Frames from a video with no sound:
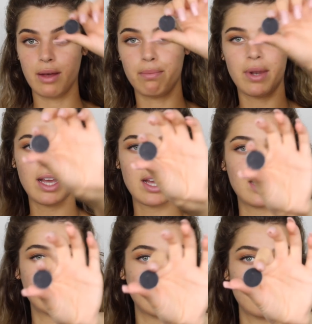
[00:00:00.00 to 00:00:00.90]
uh, black
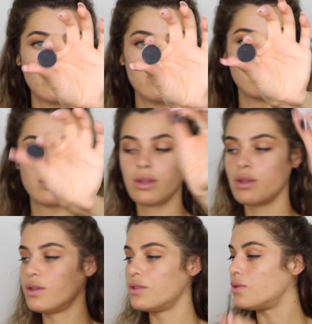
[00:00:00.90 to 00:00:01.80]
eyeshadow
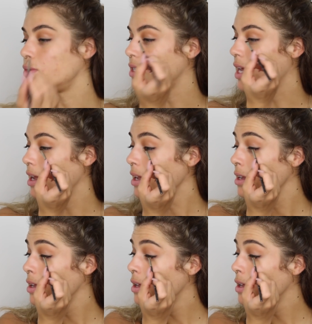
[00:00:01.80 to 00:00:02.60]
to set it.